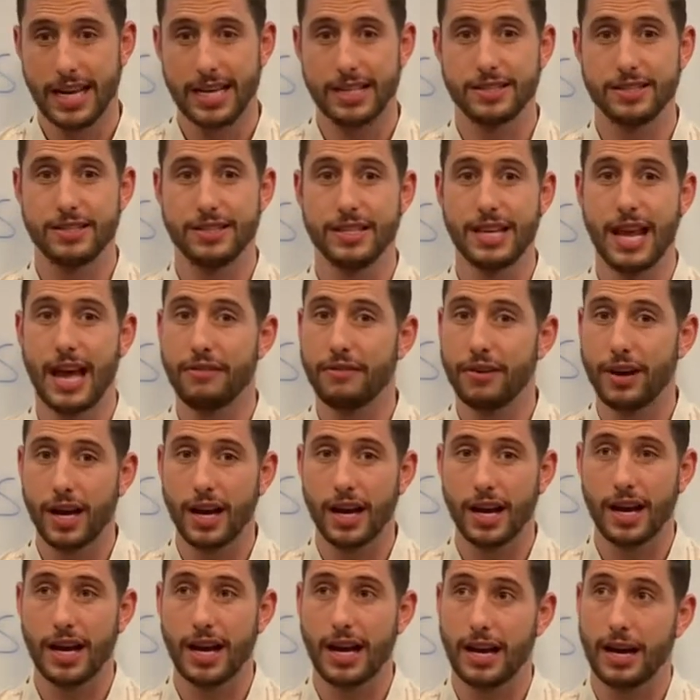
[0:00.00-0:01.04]
It's
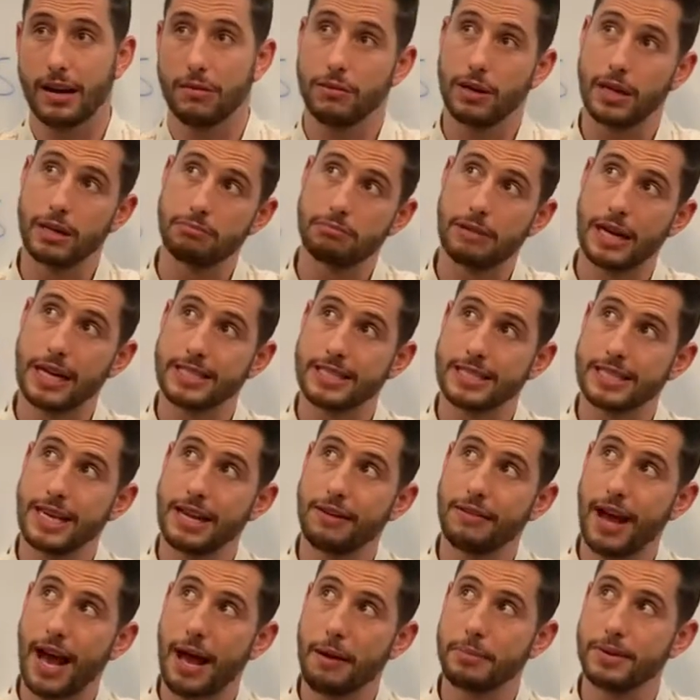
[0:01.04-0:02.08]
never well, has it
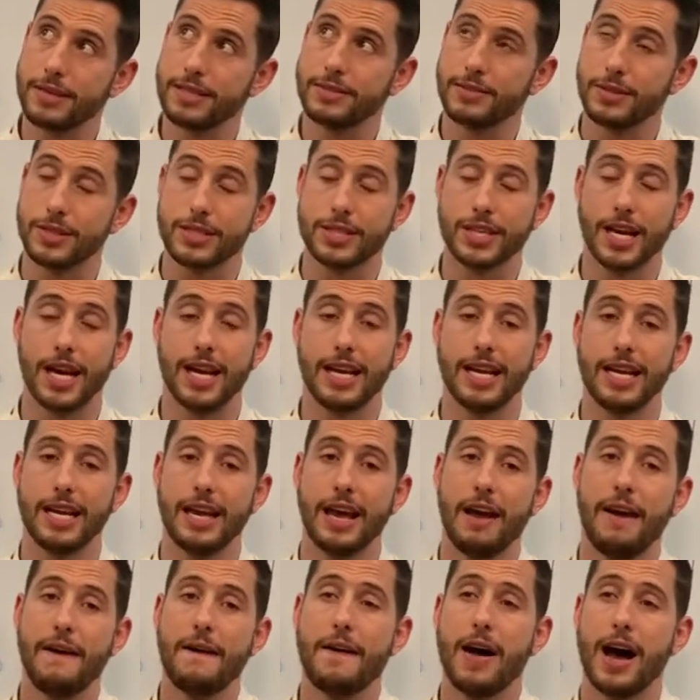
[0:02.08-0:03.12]
never happened? Well,
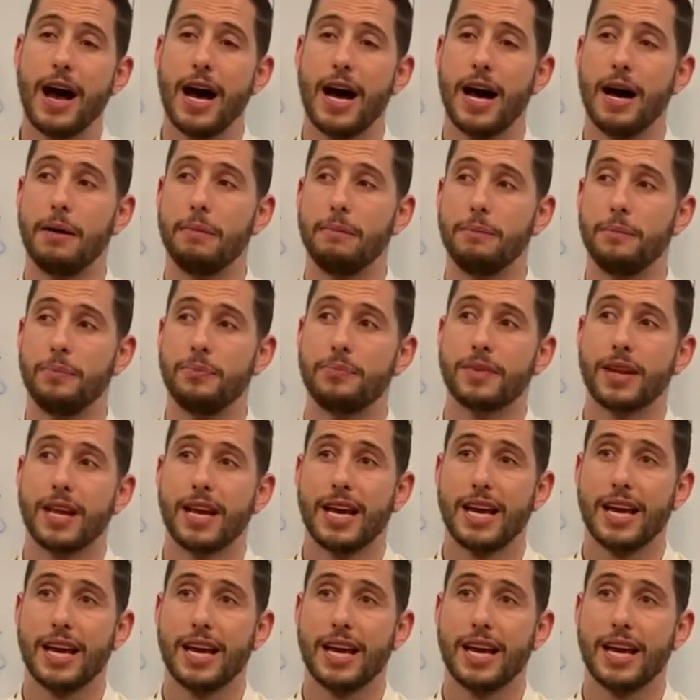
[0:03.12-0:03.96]
certainly. Um,